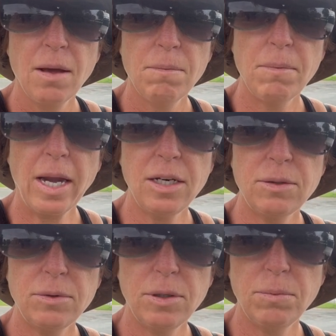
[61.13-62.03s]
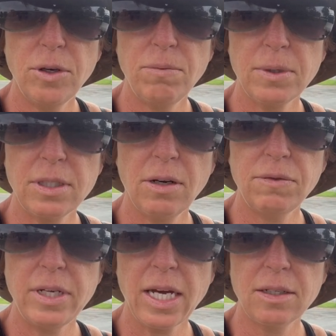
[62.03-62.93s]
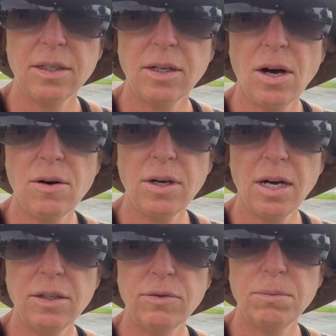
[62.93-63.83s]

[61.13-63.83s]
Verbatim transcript: managed to move myself down to the Gold Coast from